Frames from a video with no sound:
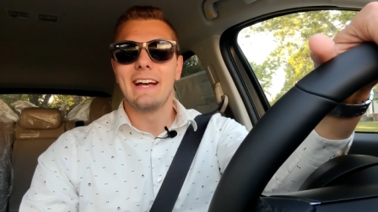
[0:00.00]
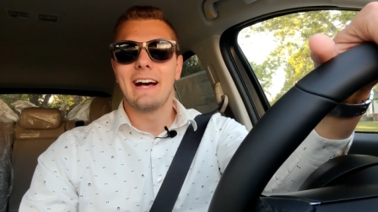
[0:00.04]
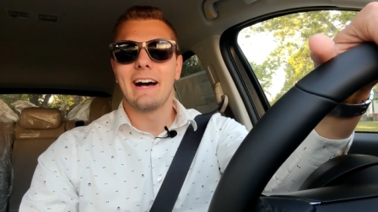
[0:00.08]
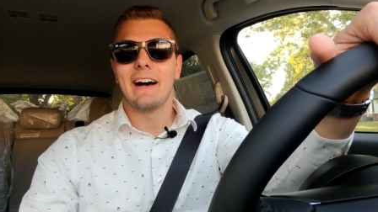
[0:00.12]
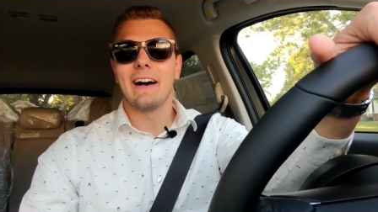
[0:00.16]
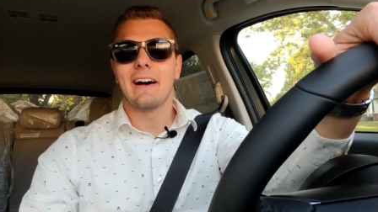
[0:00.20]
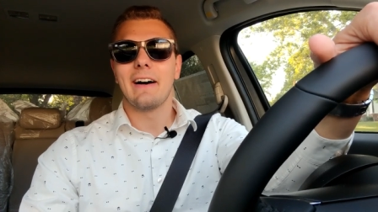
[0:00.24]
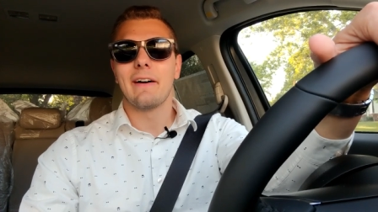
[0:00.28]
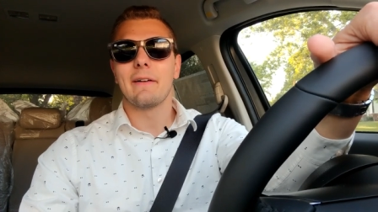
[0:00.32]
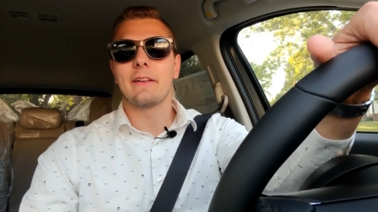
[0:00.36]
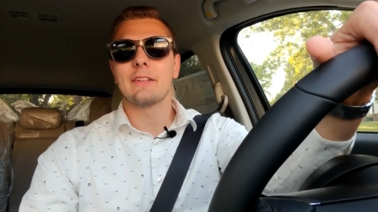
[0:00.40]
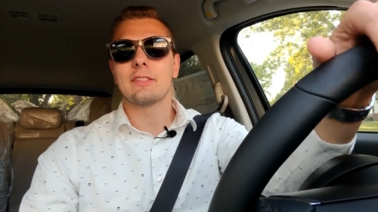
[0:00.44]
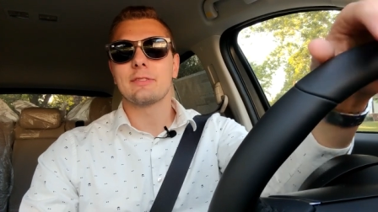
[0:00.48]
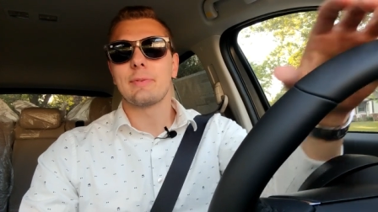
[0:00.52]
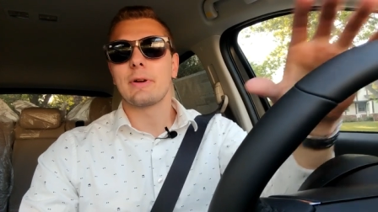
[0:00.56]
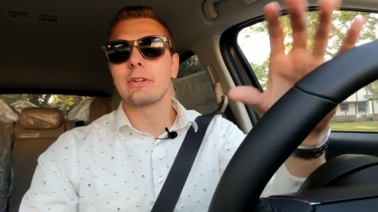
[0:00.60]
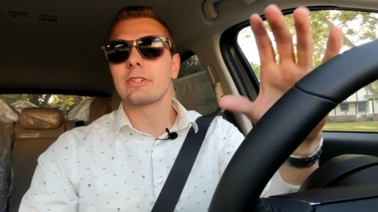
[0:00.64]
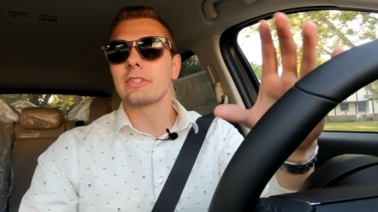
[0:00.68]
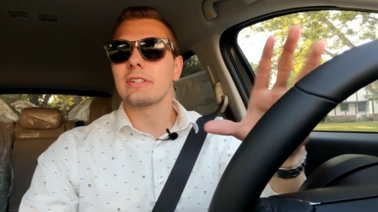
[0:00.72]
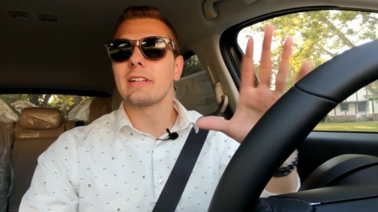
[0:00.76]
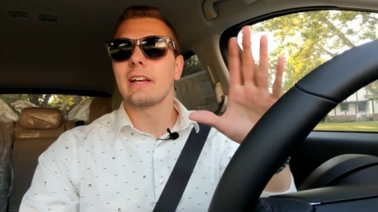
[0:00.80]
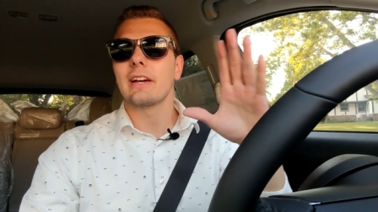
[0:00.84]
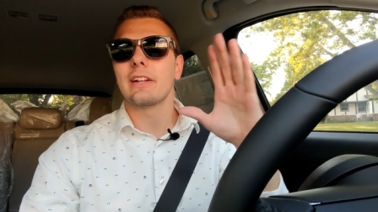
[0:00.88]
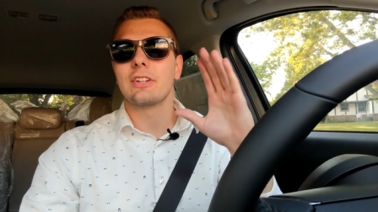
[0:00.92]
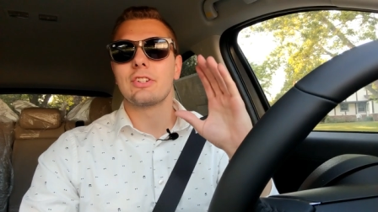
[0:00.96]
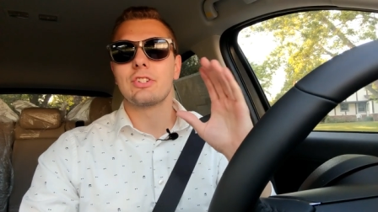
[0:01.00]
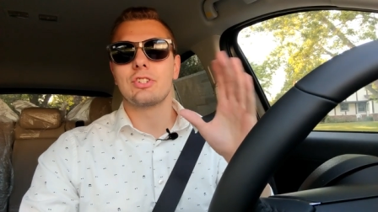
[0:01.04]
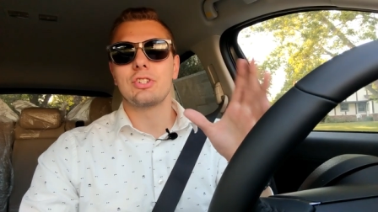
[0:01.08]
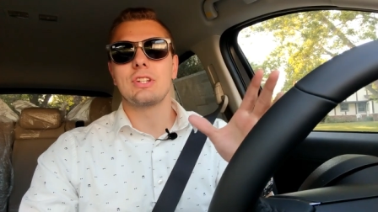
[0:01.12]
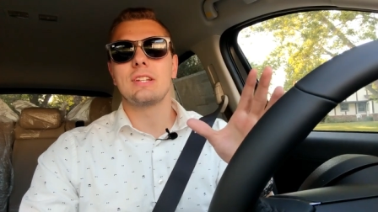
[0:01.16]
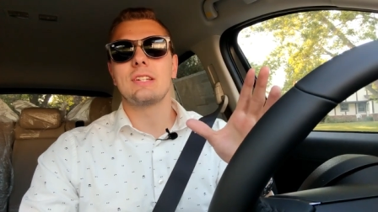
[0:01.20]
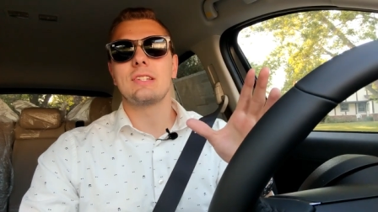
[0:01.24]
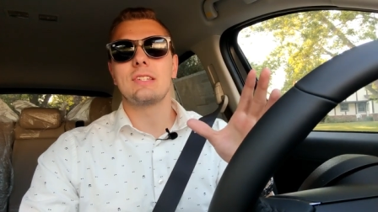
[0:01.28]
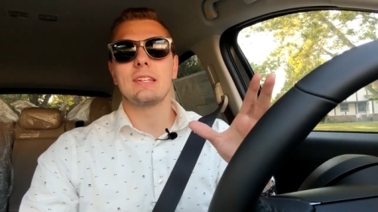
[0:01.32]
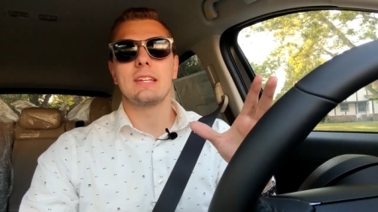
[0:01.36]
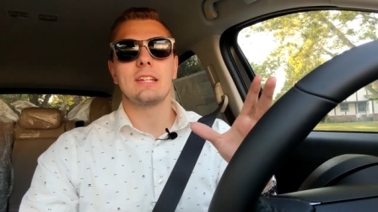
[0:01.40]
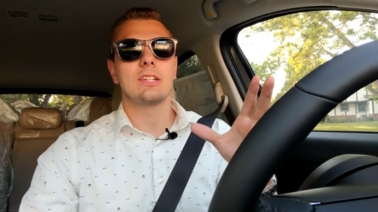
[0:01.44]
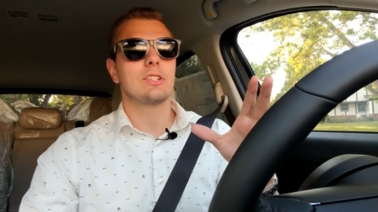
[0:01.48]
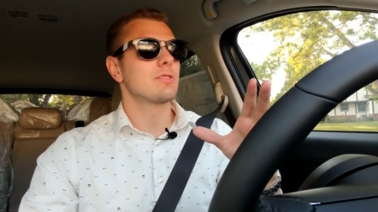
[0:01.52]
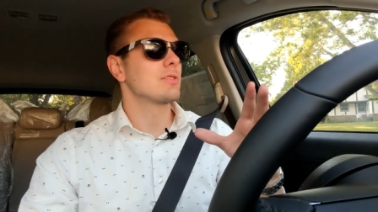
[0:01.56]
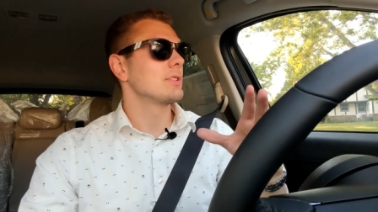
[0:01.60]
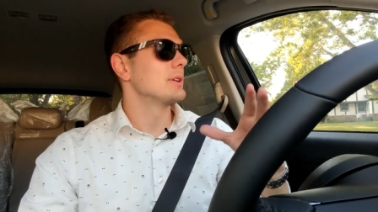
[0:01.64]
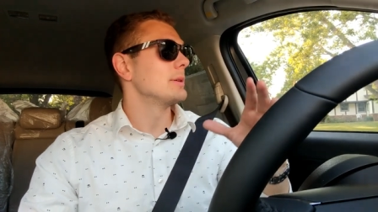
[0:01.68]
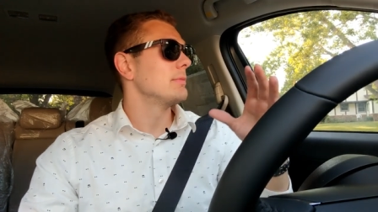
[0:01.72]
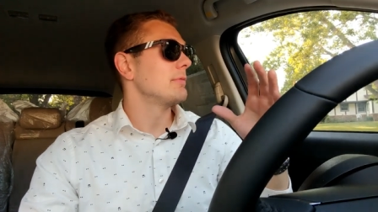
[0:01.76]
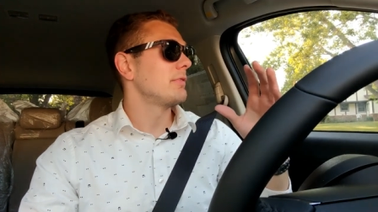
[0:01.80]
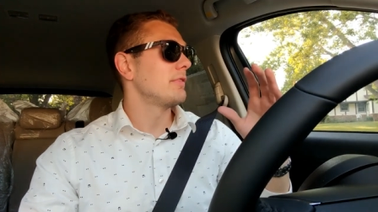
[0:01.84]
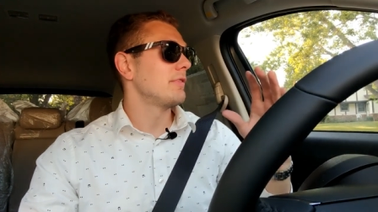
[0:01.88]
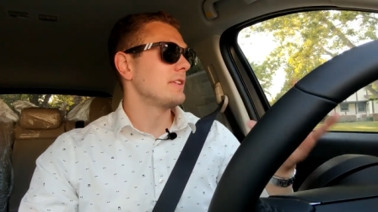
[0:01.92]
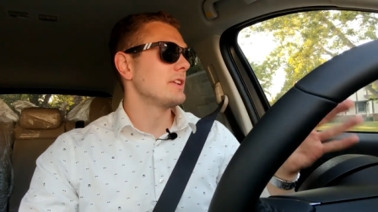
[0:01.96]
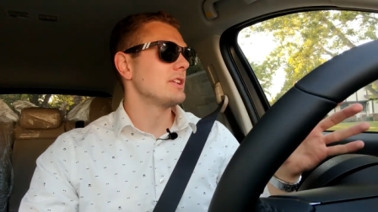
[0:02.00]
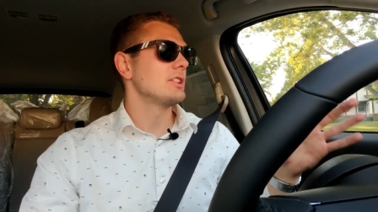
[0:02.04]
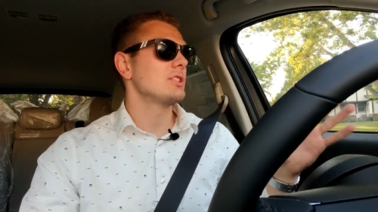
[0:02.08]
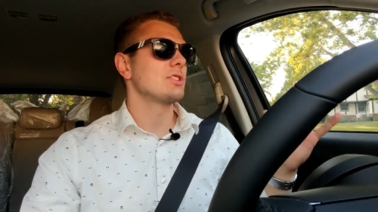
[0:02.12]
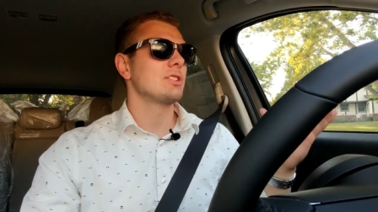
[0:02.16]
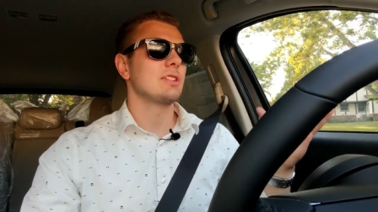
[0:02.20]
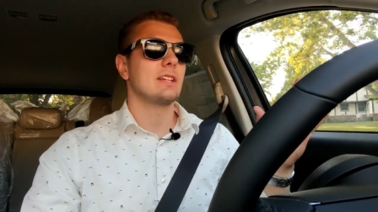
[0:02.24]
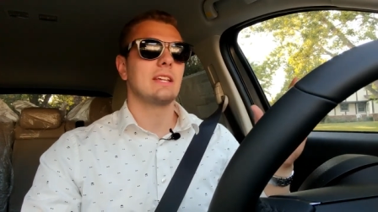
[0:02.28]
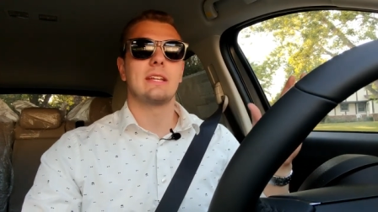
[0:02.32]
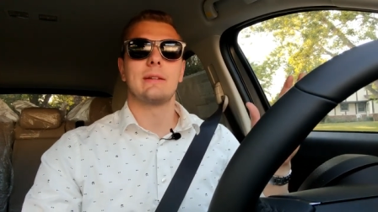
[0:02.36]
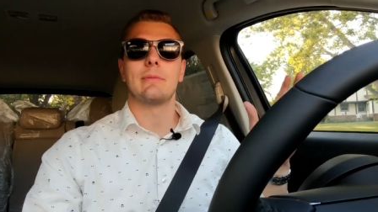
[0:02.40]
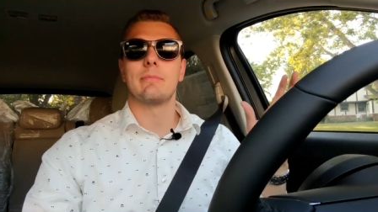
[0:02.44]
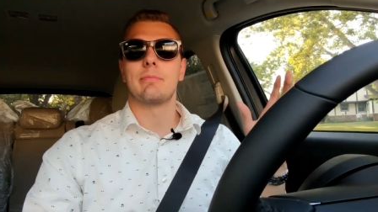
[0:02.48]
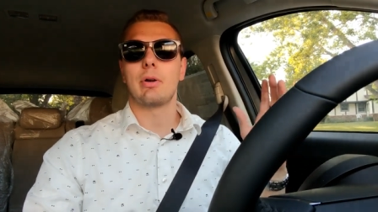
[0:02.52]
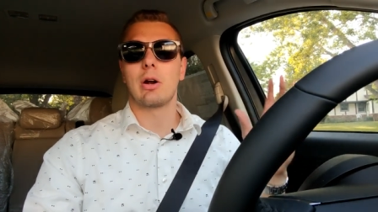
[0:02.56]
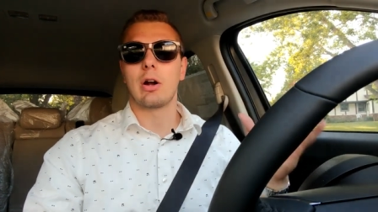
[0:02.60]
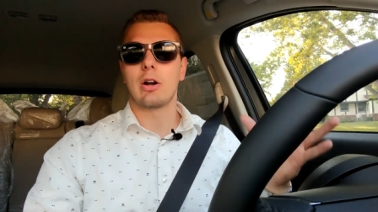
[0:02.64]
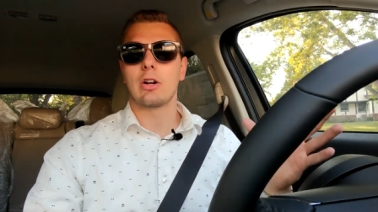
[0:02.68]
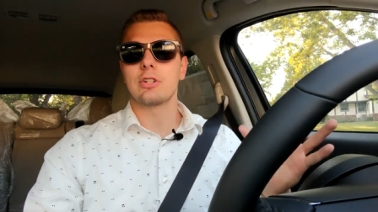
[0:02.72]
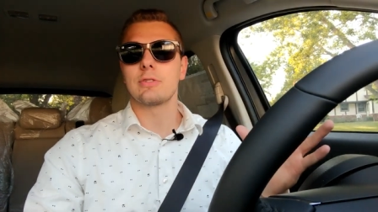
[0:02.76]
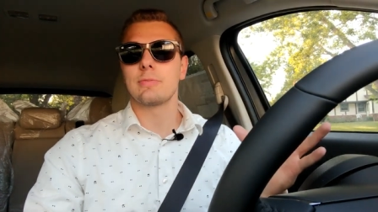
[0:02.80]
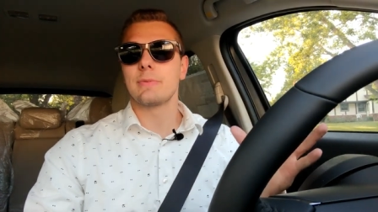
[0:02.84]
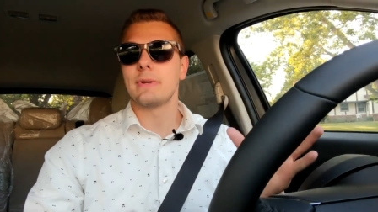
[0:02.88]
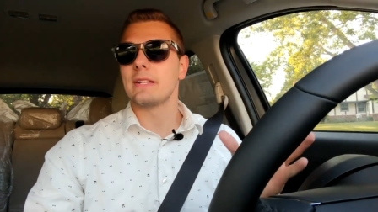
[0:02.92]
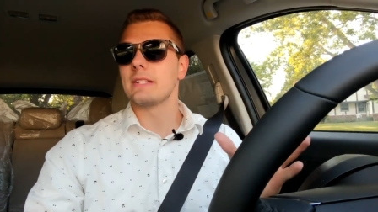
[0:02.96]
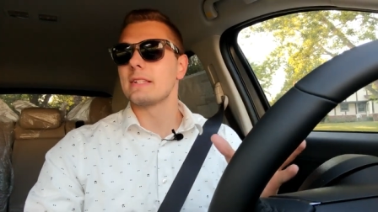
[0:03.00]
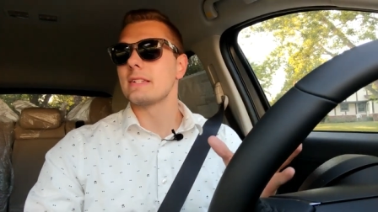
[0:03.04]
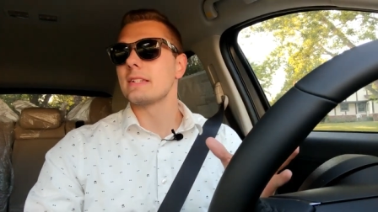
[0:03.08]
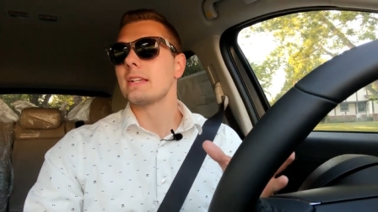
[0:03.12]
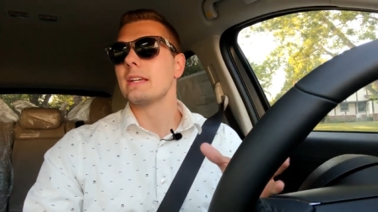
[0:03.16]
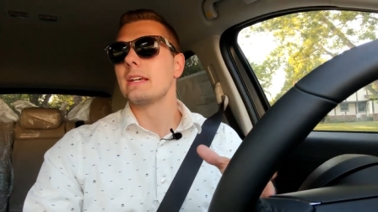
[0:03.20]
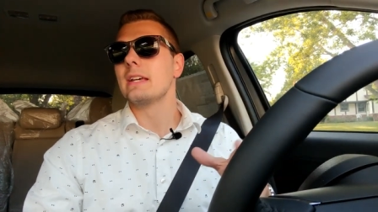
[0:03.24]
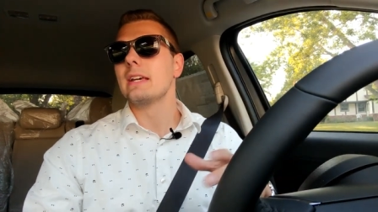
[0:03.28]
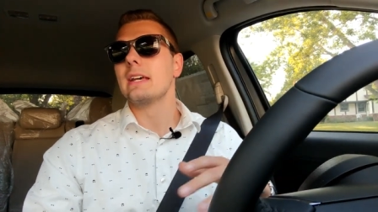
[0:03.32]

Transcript: Uh, especially on a GT trim finished in parchment.